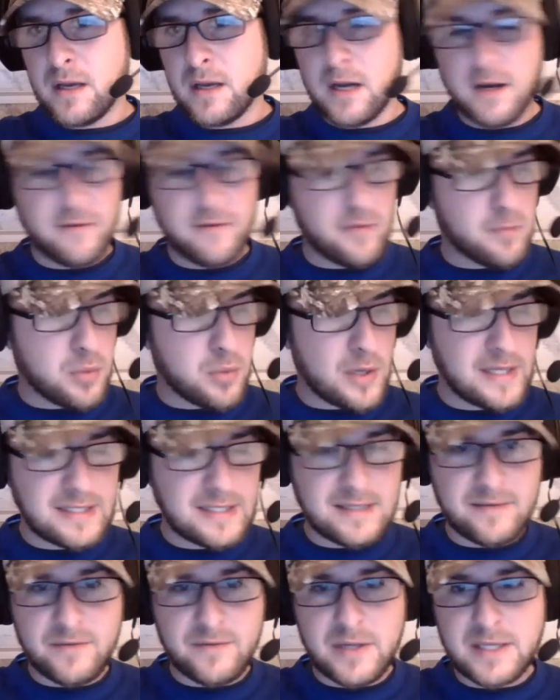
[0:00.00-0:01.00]
of
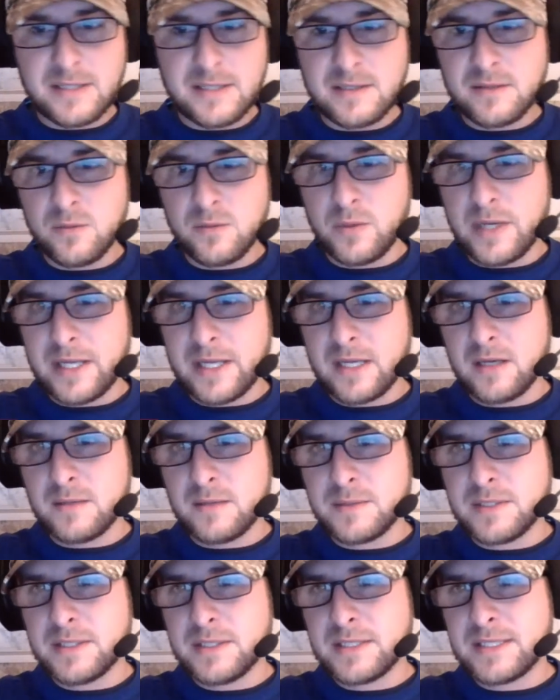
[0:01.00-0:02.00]
abrasiveness when it
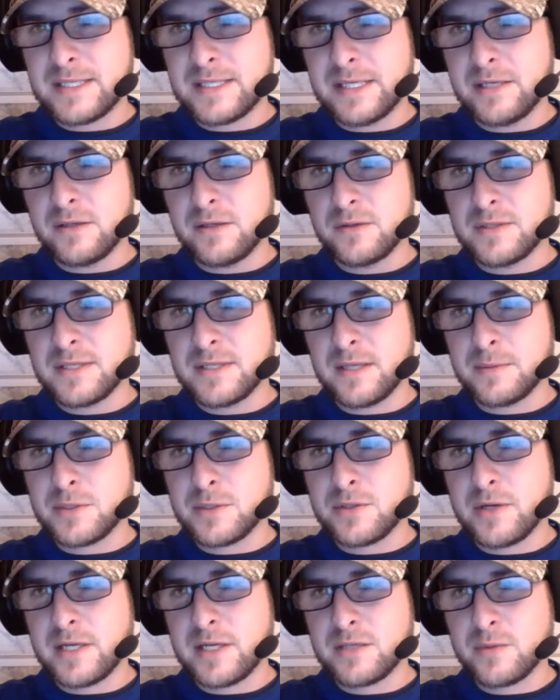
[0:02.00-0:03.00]
comes to steel
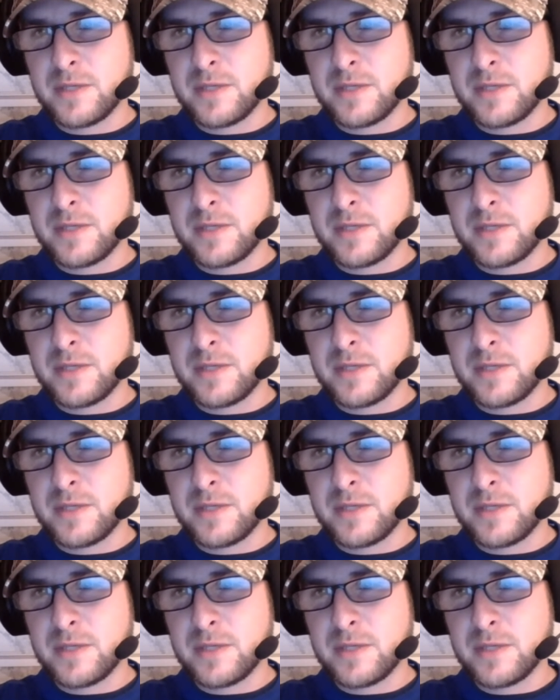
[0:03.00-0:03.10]
substrates.